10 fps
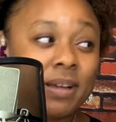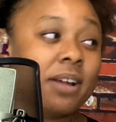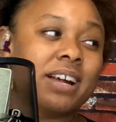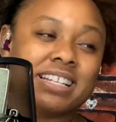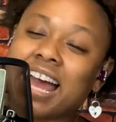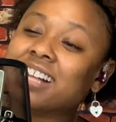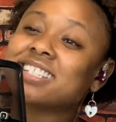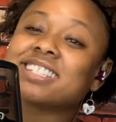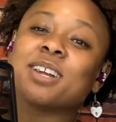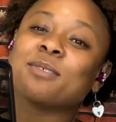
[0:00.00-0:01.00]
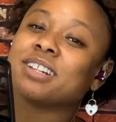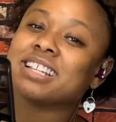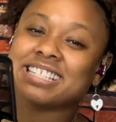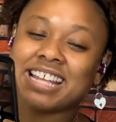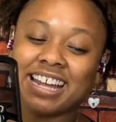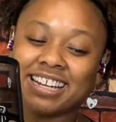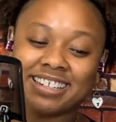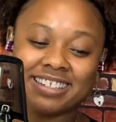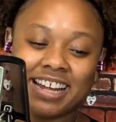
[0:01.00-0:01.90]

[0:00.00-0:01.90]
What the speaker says: But anyways, I just get really excited.